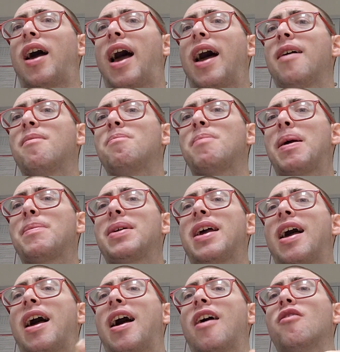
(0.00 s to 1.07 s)
I maybe
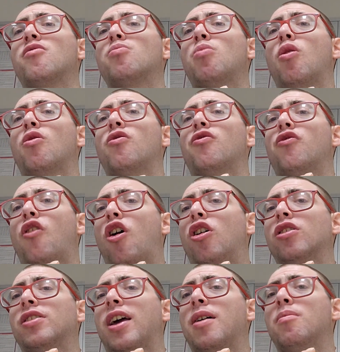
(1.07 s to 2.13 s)
I have more
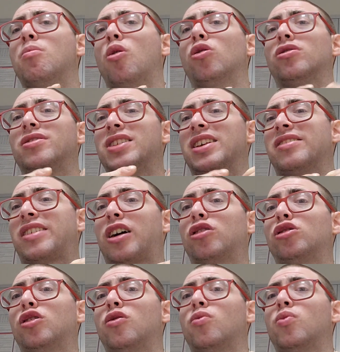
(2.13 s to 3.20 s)
fond and most
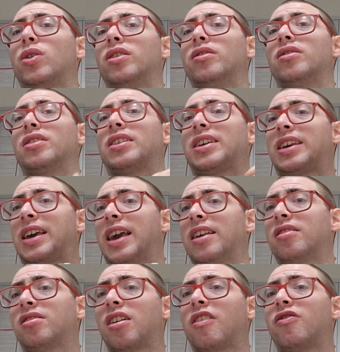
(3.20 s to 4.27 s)
nostalgia with
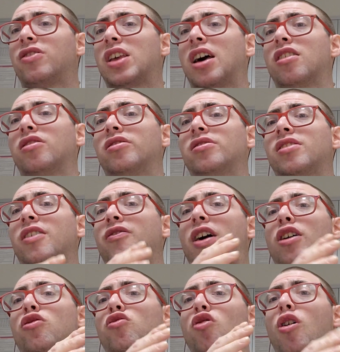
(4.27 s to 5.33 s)
kid stuff. That stuff
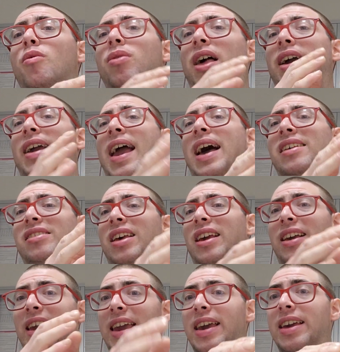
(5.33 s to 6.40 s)
I grew up like as a
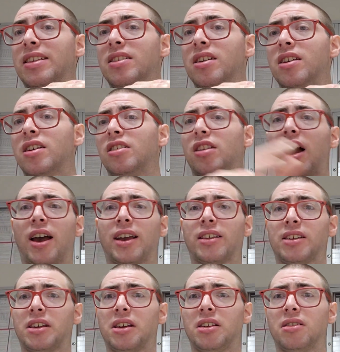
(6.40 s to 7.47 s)
kid, not a
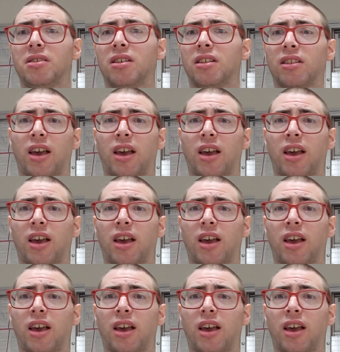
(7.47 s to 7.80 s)
teen.